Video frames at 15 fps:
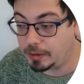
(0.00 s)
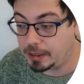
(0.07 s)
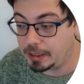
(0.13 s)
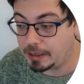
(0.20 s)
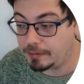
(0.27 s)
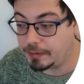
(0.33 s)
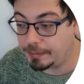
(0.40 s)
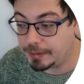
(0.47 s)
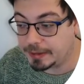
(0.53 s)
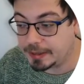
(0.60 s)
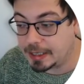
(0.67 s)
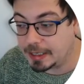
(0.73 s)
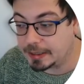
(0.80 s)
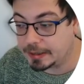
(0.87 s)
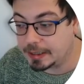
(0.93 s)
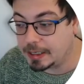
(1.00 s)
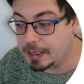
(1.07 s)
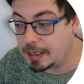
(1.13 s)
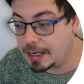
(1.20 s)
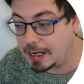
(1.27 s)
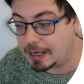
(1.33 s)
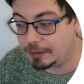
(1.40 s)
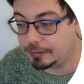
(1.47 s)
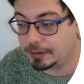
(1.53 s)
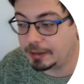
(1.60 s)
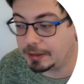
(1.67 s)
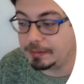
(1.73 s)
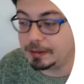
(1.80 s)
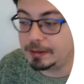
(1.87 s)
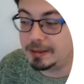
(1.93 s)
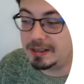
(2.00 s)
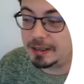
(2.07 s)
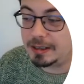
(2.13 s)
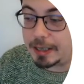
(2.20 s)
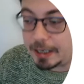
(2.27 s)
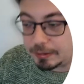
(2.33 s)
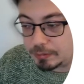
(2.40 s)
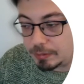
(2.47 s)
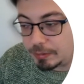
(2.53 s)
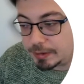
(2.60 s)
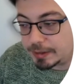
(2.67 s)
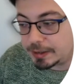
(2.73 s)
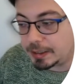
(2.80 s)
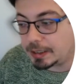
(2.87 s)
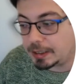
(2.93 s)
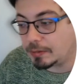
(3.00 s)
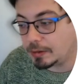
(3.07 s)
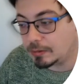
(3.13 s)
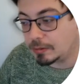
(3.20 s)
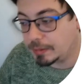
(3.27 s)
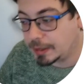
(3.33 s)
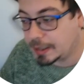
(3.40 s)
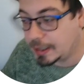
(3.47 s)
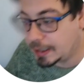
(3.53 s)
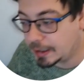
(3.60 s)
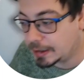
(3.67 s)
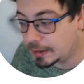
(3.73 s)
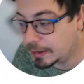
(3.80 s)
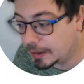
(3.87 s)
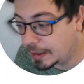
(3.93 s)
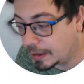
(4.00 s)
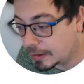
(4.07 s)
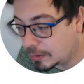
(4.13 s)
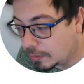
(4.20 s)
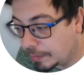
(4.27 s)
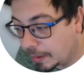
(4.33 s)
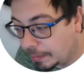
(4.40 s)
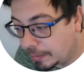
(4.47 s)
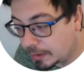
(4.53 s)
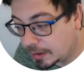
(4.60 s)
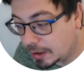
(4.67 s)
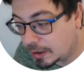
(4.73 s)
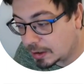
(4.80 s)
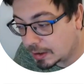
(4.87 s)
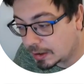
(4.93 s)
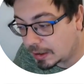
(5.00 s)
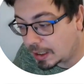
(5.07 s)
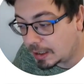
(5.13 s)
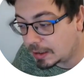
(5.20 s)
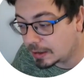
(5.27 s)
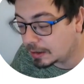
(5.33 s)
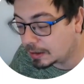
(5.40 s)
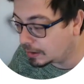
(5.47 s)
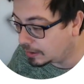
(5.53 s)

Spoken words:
have a precise outcome. As we will see in quantum mechanics, there are superposition states.